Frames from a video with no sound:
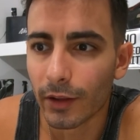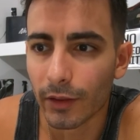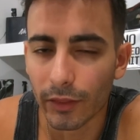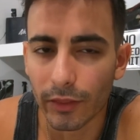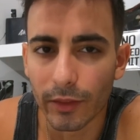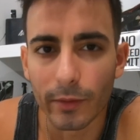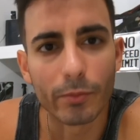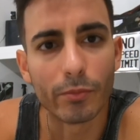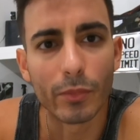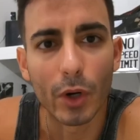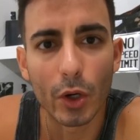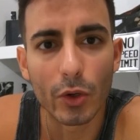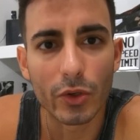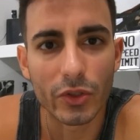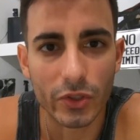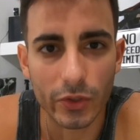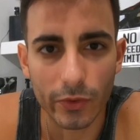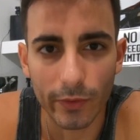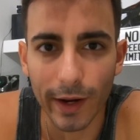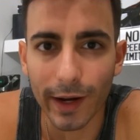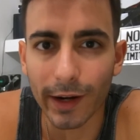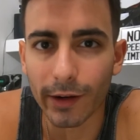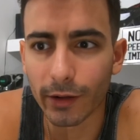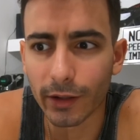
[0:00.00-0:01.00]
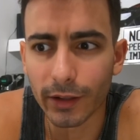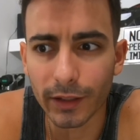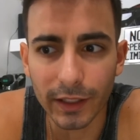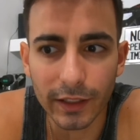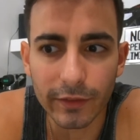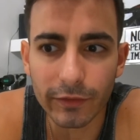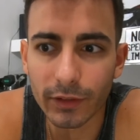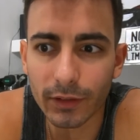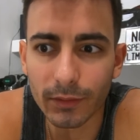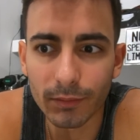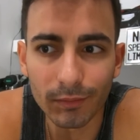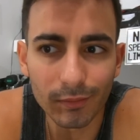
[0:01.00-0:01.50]
the most rare and
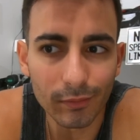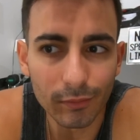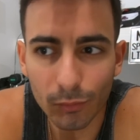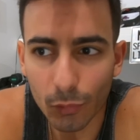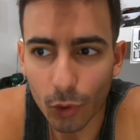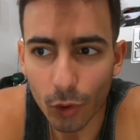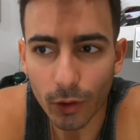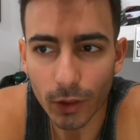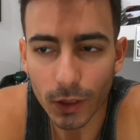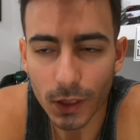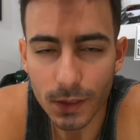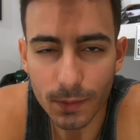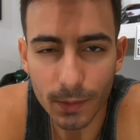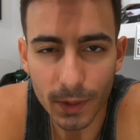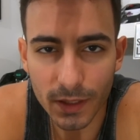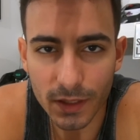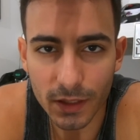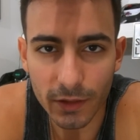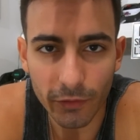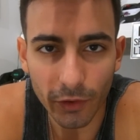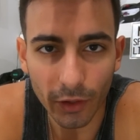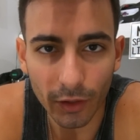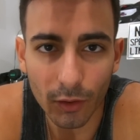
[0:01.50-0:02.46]
even more expensive than